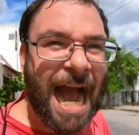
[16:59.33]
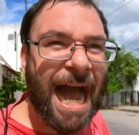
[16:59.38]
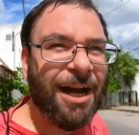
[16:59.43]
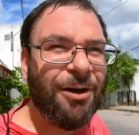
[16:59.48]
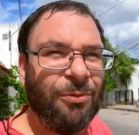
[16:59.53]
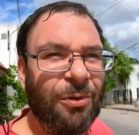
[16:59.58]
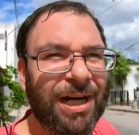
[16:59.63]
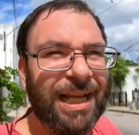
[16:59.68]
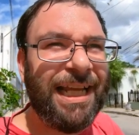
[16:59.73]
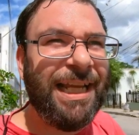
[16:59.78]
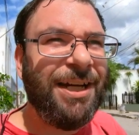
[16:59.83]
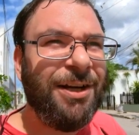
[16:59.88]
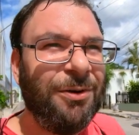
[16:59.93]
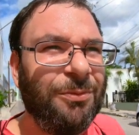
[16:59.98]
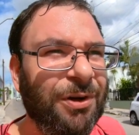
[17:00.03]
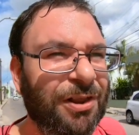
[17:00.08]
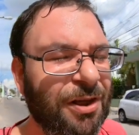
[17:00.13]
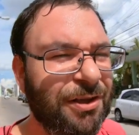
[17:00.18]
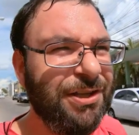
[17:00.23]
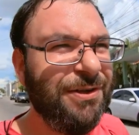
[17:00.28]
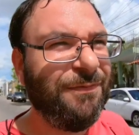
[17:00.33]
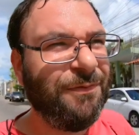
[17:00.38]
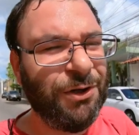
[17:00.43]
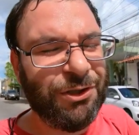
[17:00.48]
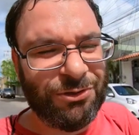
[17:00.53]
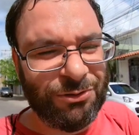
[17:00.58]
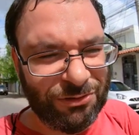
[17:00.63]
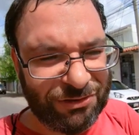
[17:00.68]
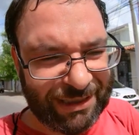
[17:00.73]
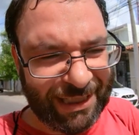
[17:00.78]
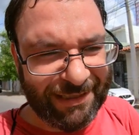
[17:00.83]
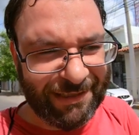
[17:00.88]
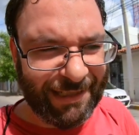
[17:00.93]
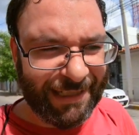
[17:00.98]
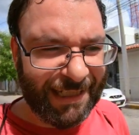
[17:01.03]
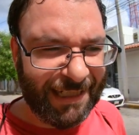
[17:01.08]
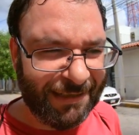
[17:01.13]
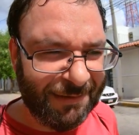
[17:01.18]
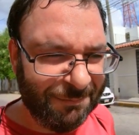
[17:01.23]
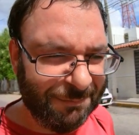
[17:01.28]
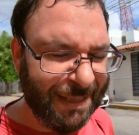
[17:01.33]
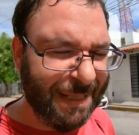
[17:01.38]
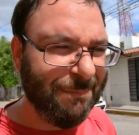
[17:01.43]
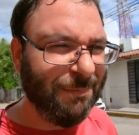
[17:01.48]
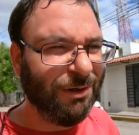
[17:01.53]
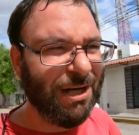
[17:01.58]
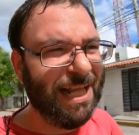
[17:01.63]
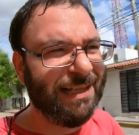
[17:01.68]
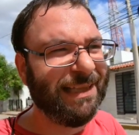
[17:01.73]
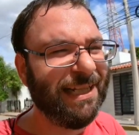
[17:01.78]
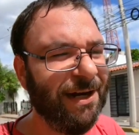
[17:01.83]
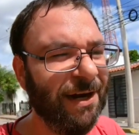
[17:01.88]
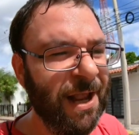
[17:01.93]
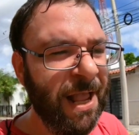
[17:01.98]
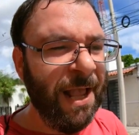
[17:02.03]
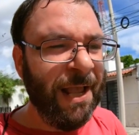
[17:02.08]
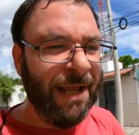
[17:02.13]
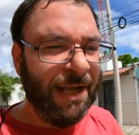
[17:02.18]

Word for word: I don't want to hear it with all you virtual singling people out there.